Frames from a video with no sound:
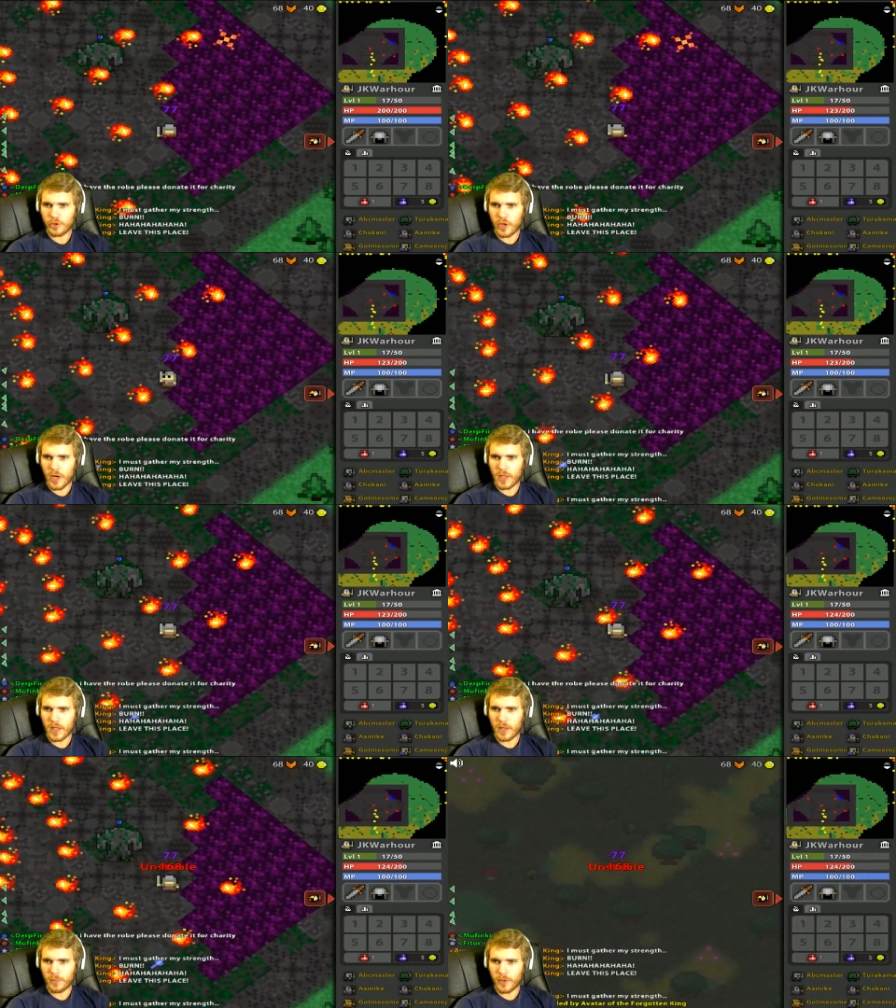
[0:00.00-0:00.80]
I'm just
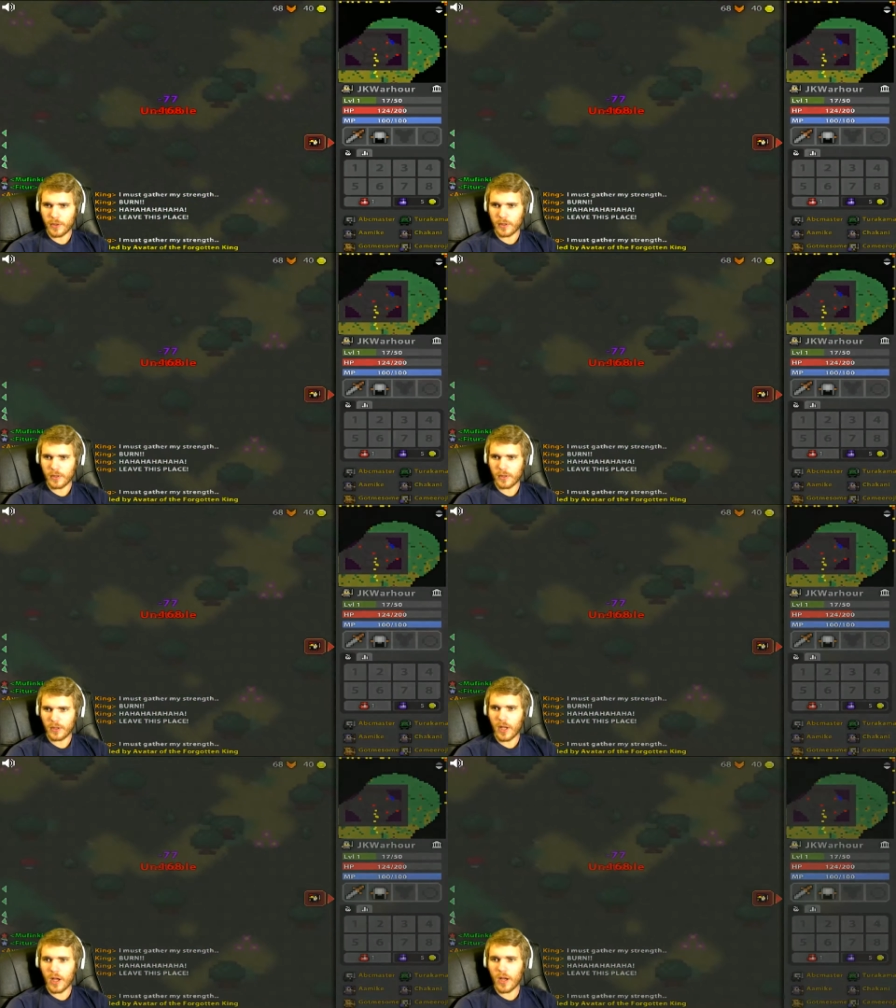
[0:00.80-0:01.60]
trying to get it hurt.
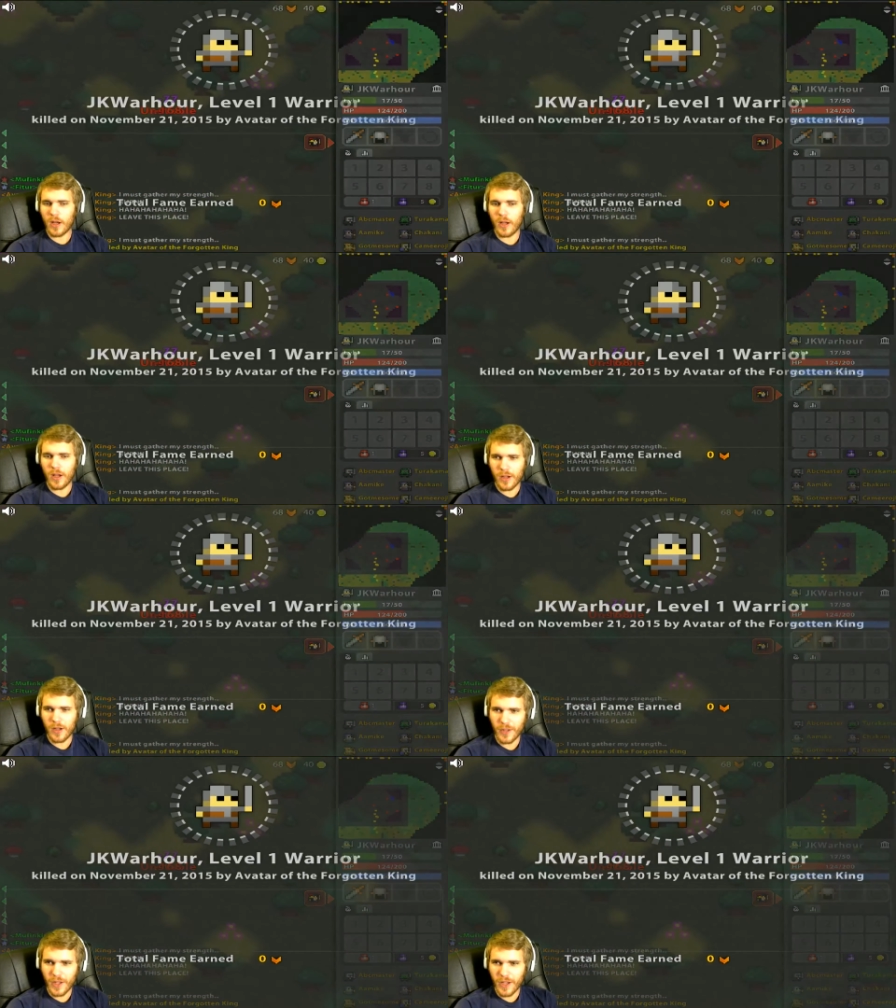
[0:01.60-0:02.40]

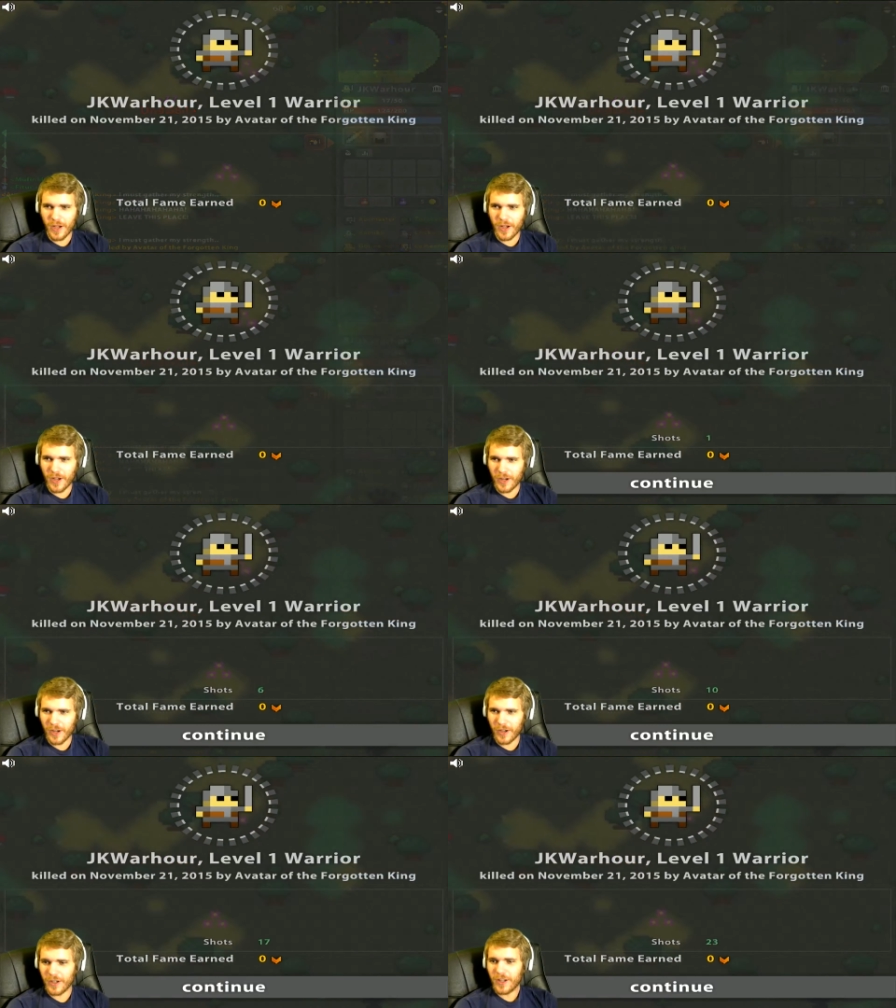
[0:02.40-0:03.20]

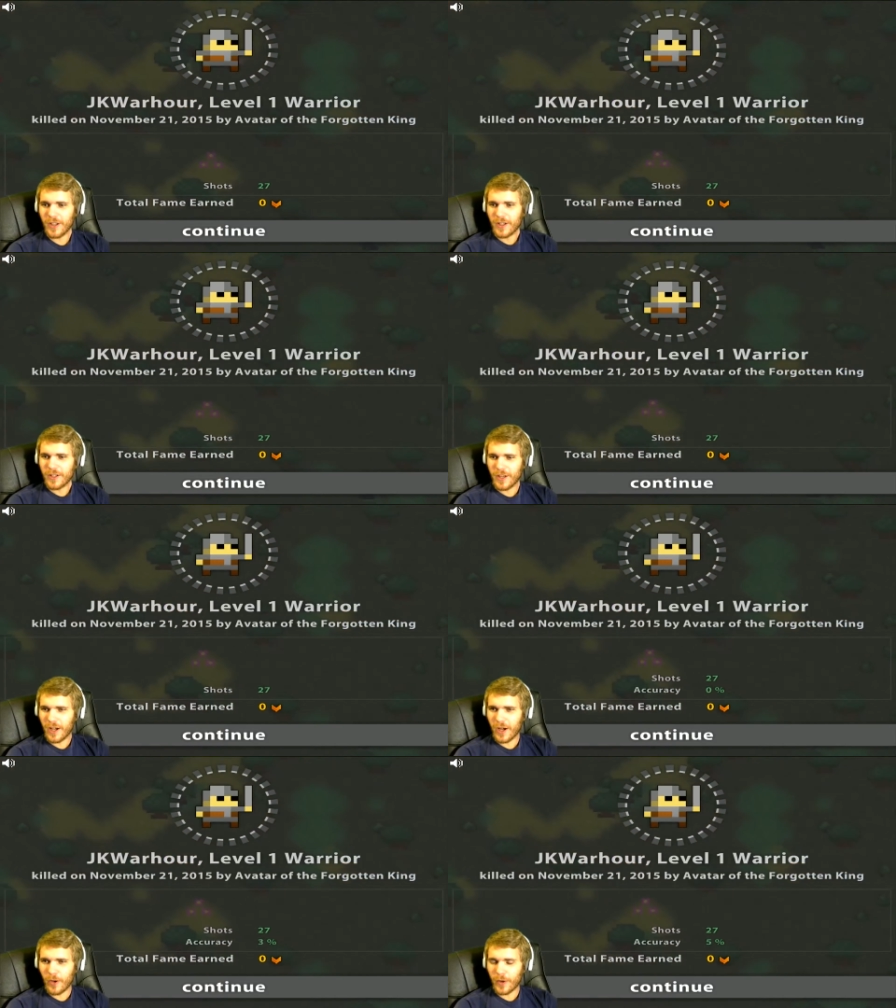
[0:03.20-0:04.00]
Oh
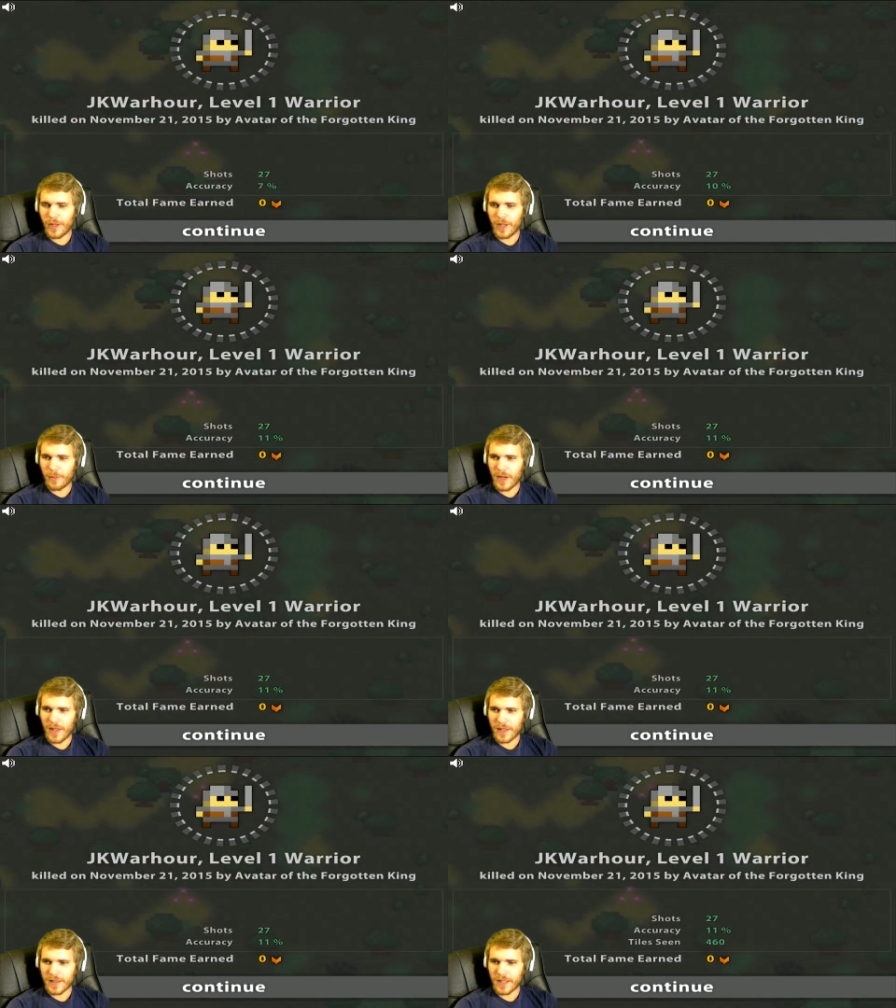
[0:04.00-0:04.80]
no! No, one hit
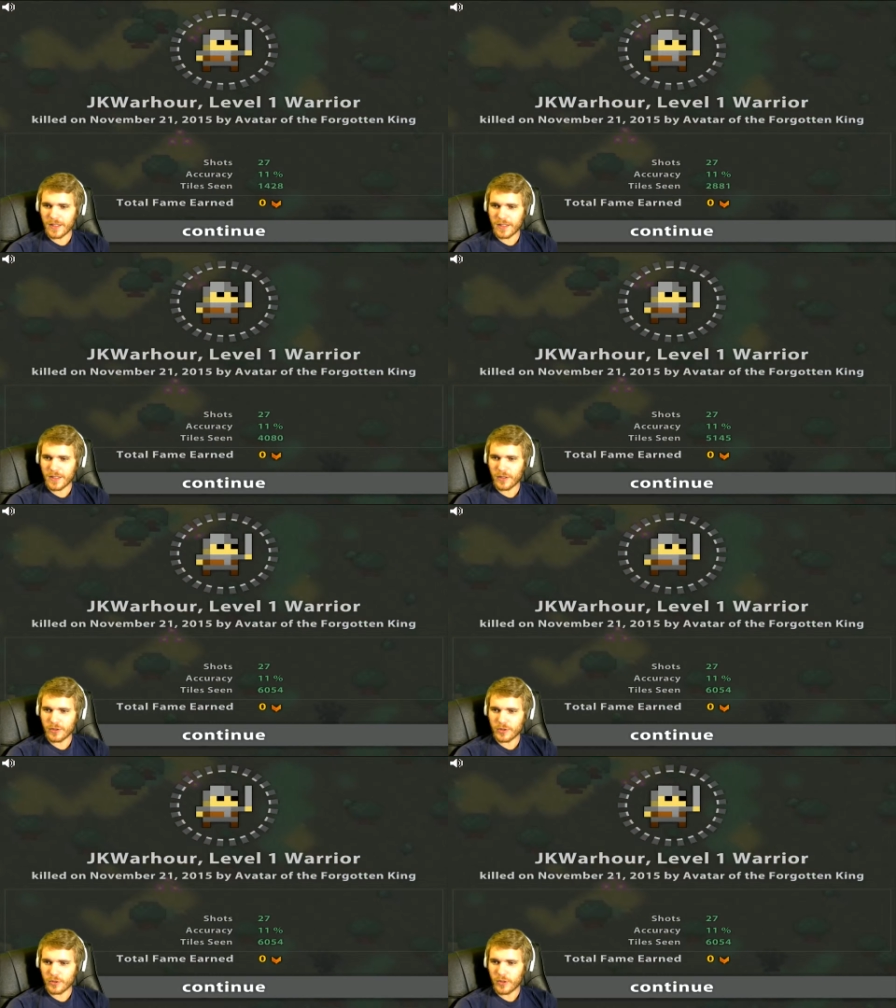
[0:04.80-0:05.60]
by that thing
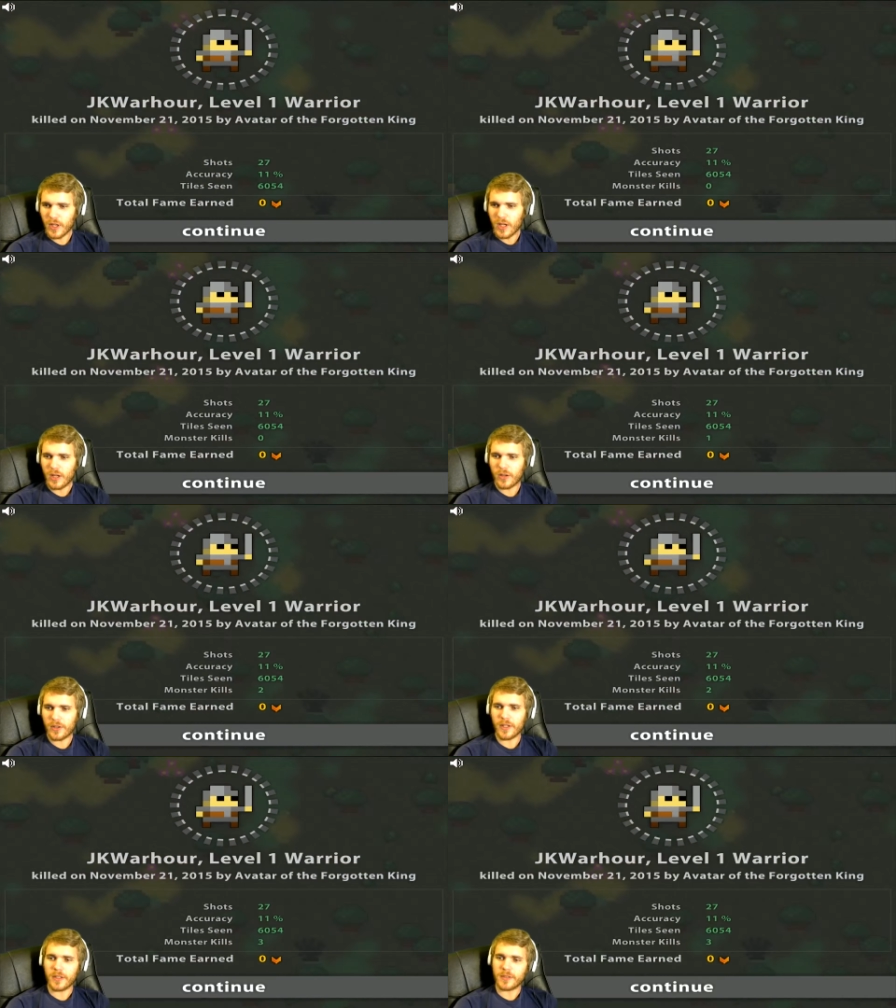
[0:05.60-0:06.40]
kills you.
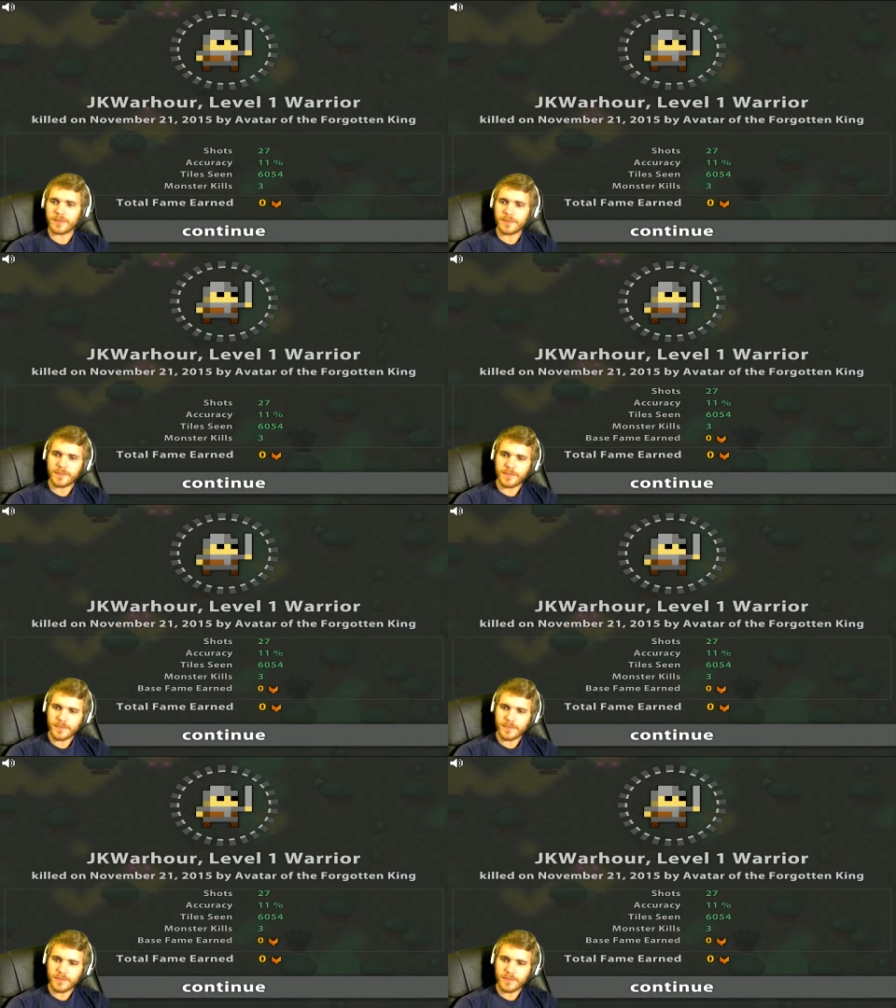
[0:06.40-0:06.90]
Okay.